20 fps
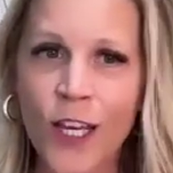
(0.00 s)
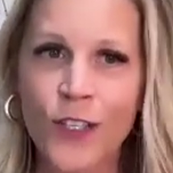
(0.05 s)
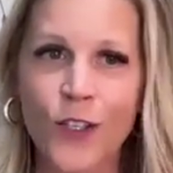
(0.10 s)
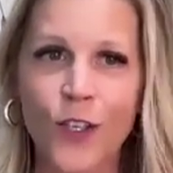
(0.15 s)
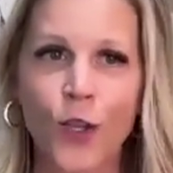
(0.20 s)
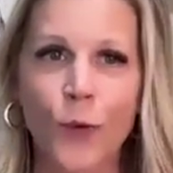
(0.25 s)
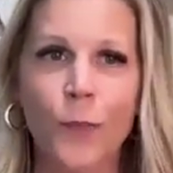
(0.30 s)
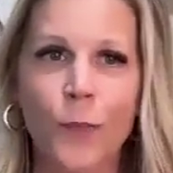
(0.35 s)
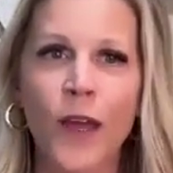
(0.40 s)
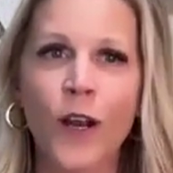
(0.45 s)

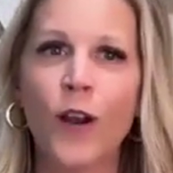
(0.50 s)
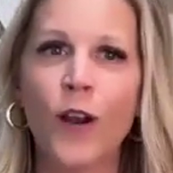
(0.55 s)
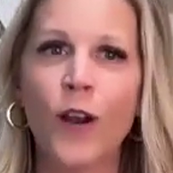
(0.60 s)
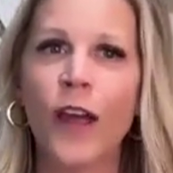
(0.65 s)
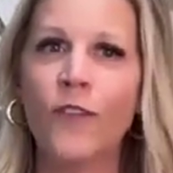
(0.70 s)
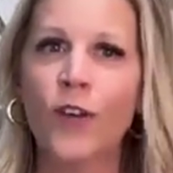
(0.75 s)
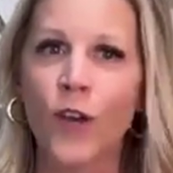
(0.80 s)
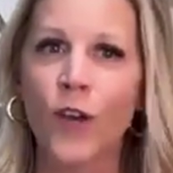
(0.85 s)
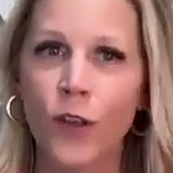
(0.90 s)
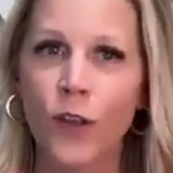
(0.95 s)
So you better
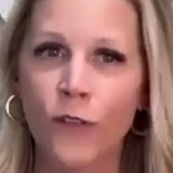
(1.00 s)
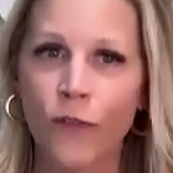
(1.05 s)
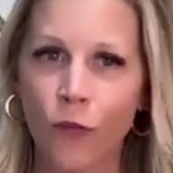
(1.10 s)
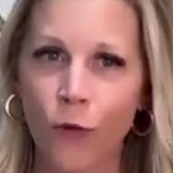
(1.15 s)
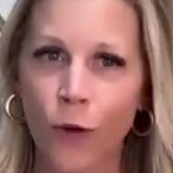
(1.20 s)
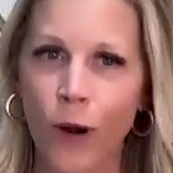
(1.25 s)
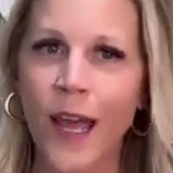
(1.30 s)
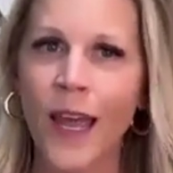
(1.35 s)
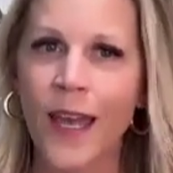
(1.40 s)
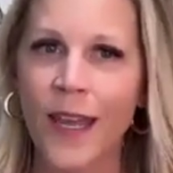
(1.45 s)
have a good
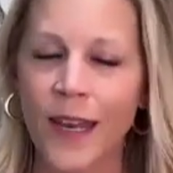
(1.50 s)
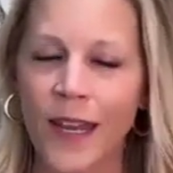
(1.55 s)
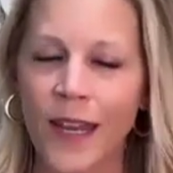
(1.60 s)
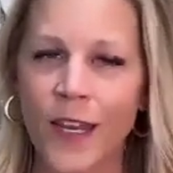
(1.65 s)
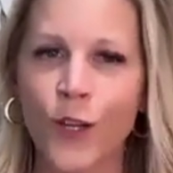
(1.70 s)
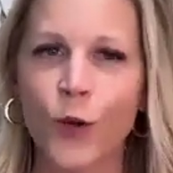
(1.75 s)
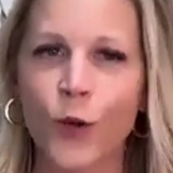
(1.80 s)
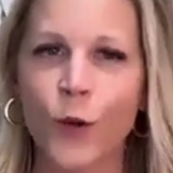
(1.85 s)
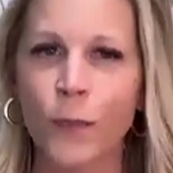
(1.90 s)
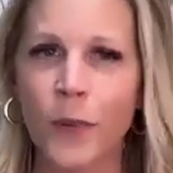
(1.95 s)

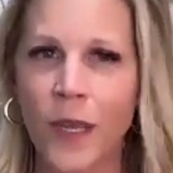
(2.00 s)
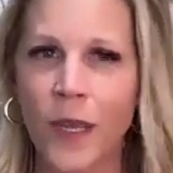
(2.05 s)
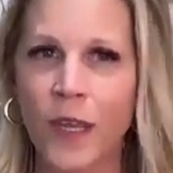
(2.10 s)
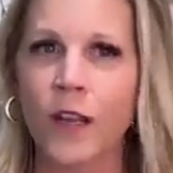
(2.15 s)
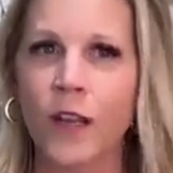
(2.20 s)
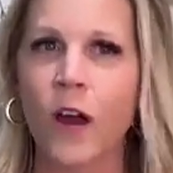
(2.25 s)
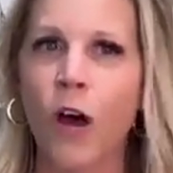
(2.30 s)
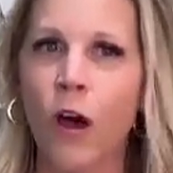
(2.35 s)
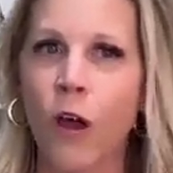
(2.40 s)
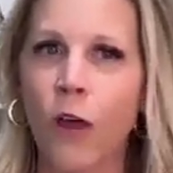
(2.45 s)
variety to
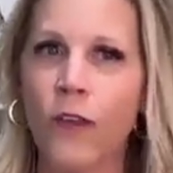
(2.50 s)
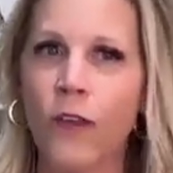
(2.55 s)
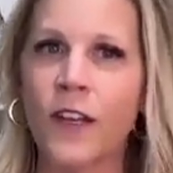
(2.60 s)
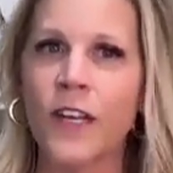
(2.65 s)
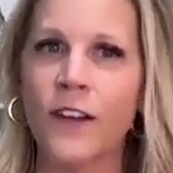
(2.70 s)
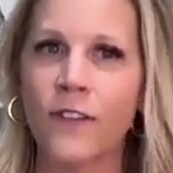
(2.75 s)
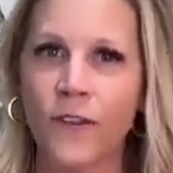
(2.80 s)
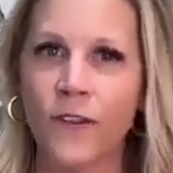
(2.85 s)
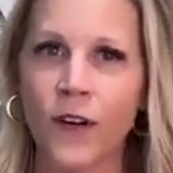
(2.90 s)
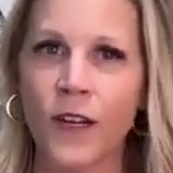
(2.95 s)
appeal to all
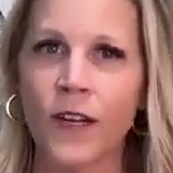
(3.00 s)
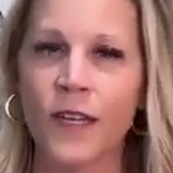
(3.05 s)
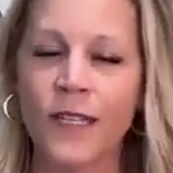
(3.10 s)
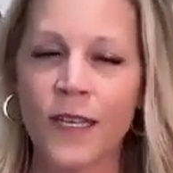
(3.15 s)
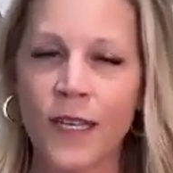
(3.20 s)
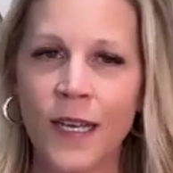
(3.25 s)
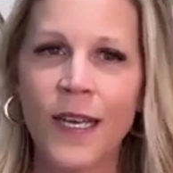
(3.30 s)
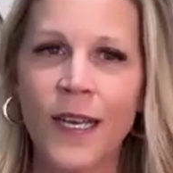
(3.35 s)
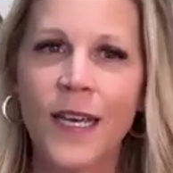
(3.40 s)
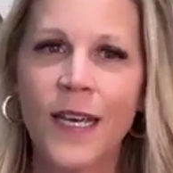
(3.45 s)
the
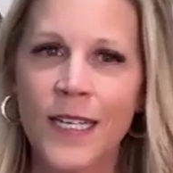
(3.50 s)
different